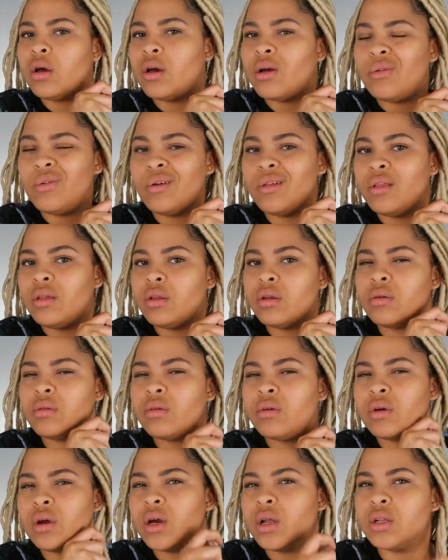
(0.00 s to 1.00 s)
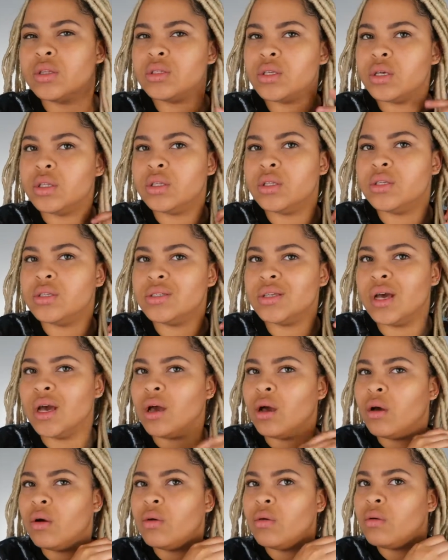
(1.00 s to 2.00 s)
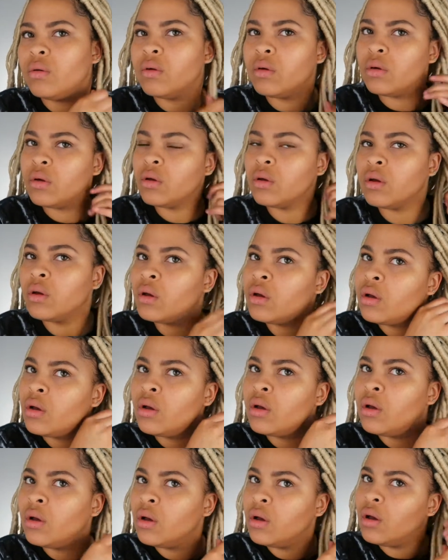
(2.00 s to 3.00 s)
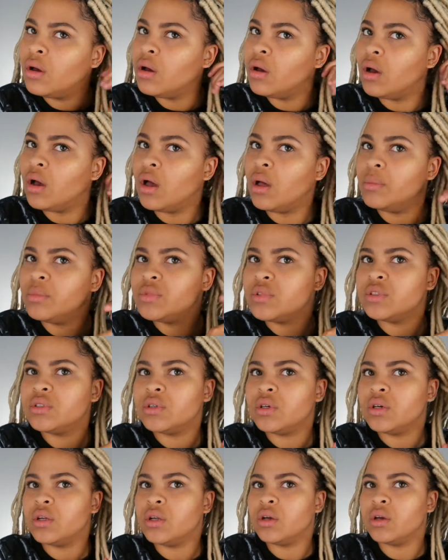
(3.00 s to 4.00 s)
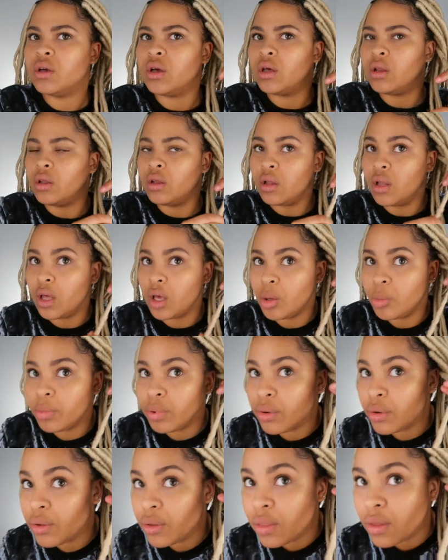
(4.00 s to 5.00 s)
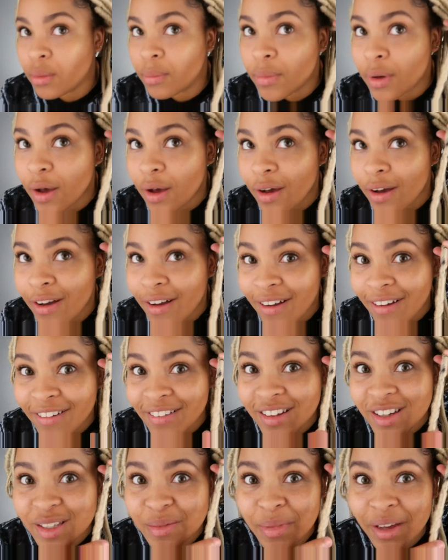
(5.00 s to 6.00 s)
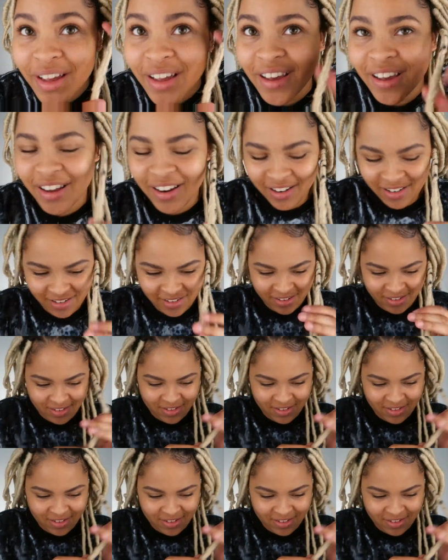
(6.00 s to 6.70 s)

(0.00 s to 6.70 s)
I really don't know how to take these out. I'm just gonna kind of like pull them. Oh, there's my hair.